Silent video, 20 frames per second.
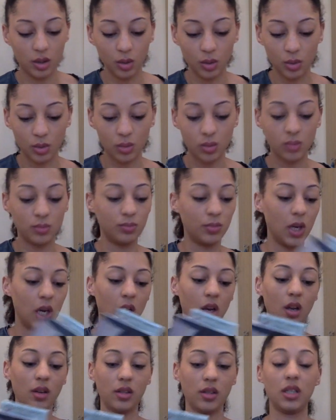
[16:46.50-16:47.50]

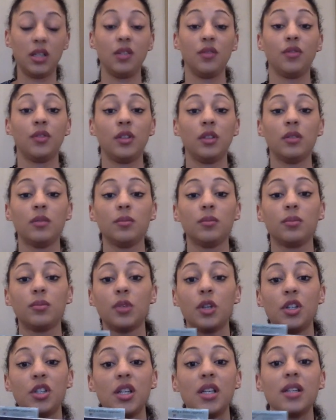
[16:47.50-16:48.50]
lots of different
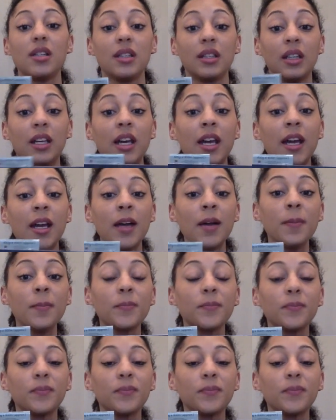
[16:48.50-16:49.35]
projects in here.